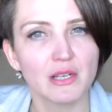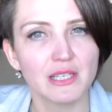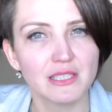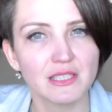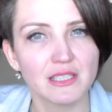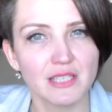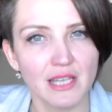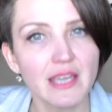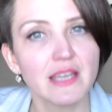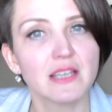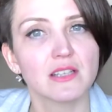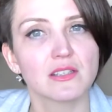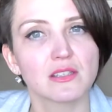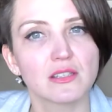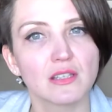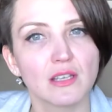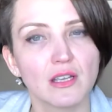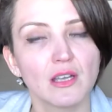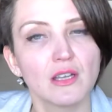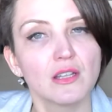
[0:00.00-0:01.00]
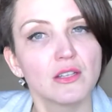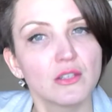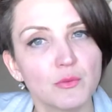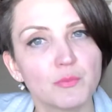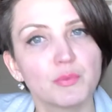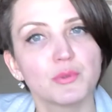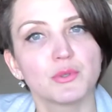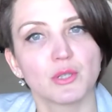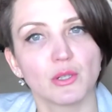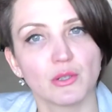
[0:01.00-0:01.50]
it takes to
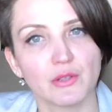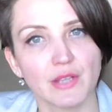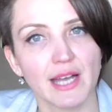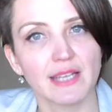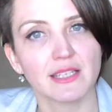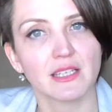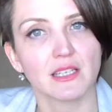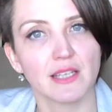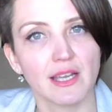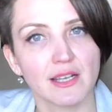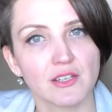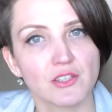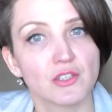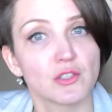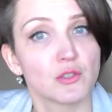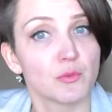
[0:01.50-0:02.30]
put all that in action,